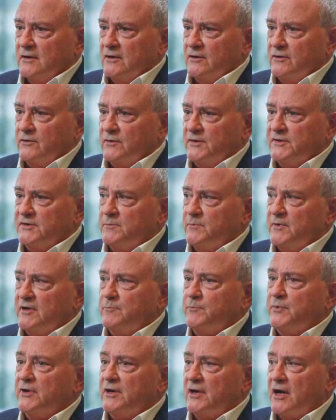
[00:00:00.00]
there is a bit
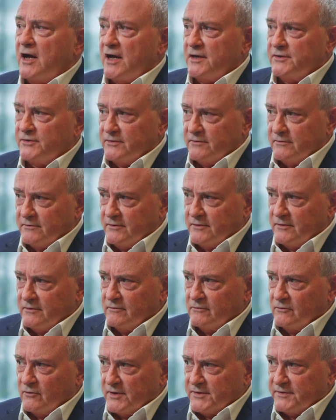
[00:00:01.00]
of panache
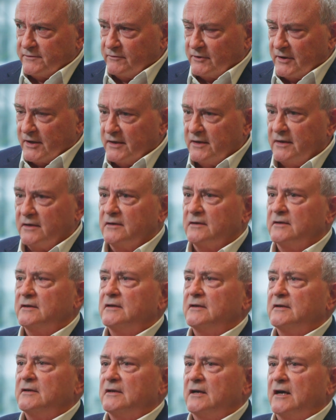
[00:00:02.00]
to Lloyd's of London.
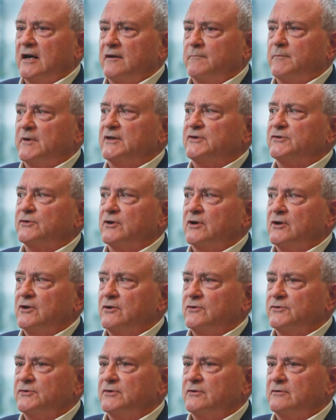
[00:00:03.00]
Everybody sort of
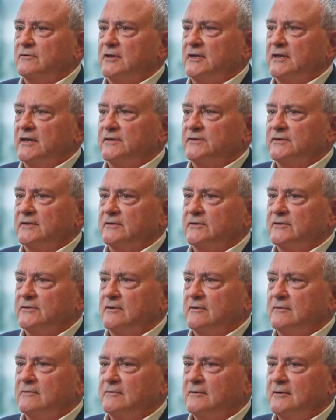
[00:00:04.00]
knows who it is. And
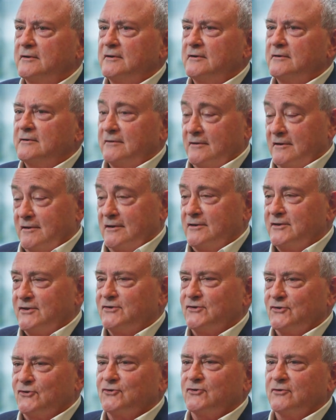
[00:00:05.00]
so, and
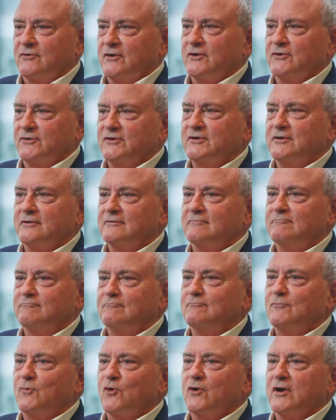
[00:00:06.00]
this is true, there's still
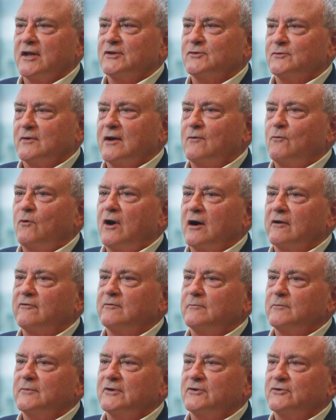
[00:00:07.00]
mornings when I walk
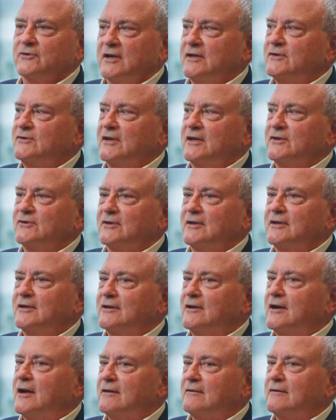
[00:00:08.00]
from the train station
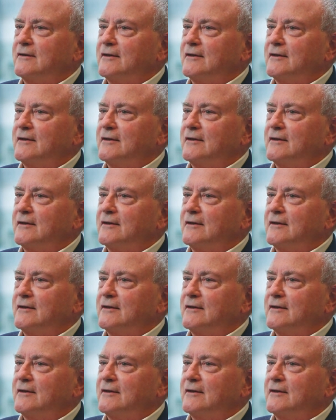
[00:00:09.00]
here,